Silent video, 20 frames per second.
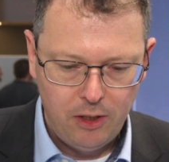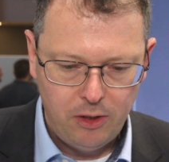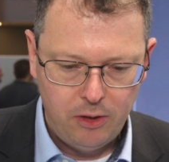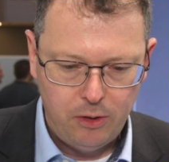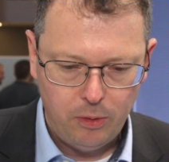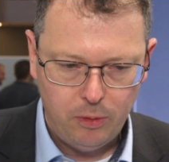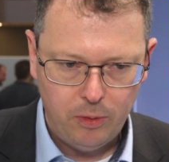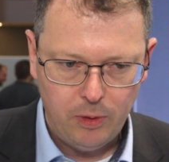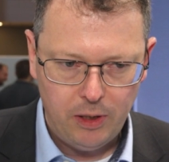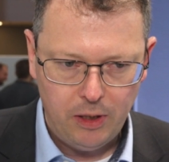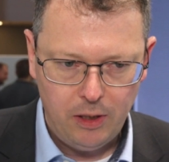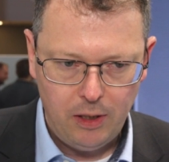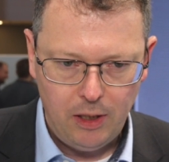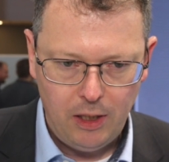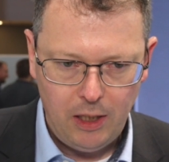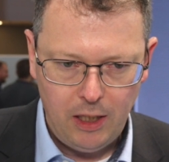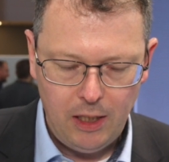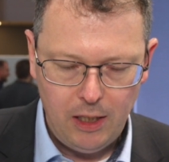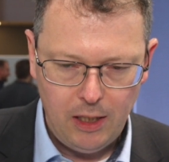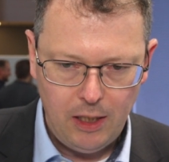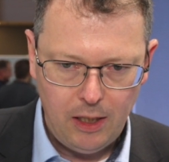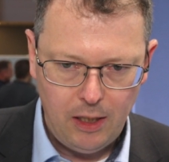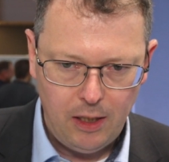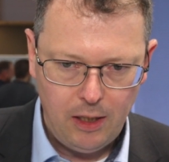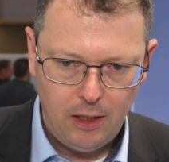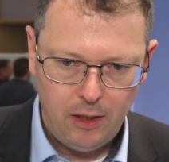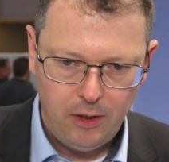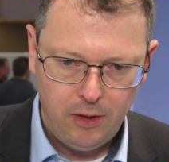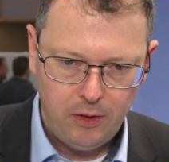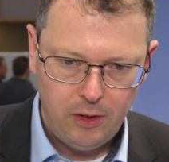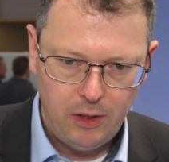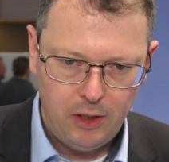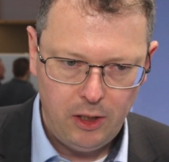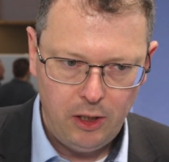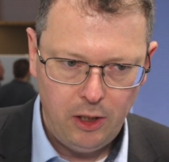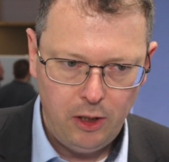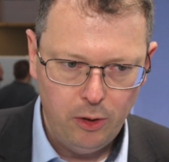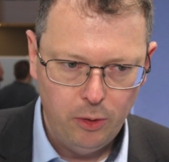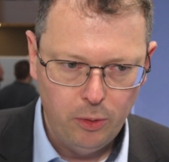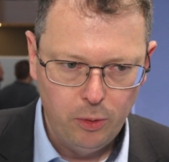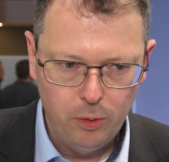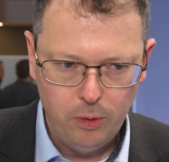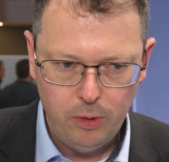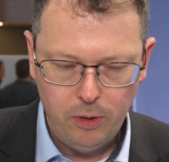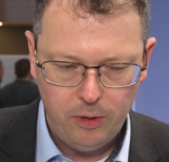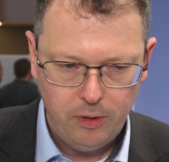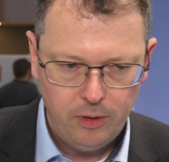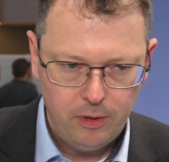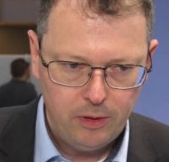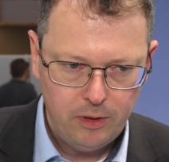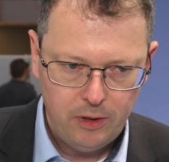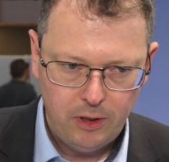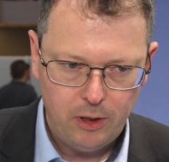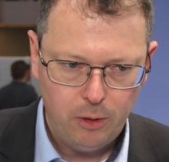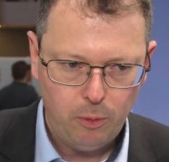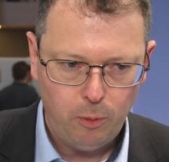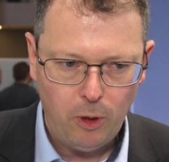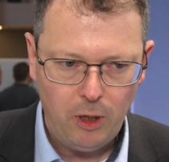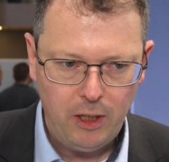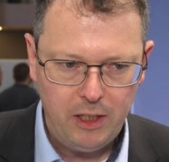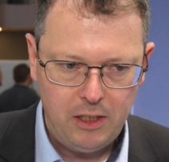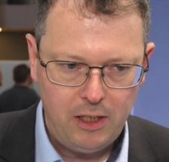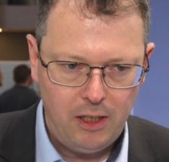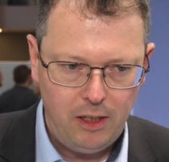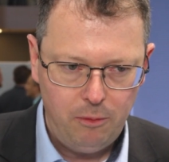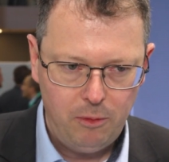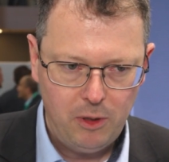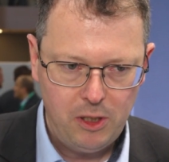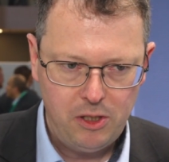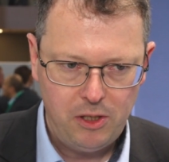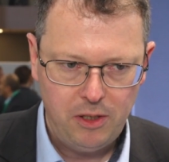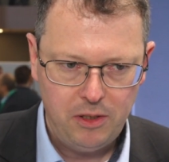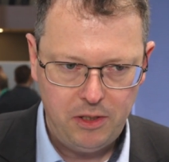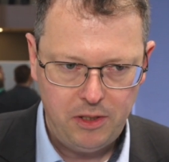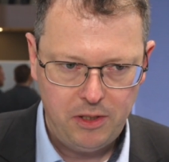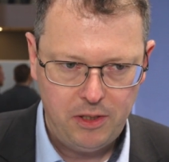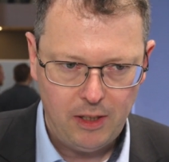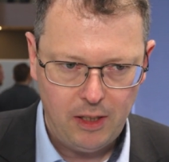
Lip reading: to a near new quality, which is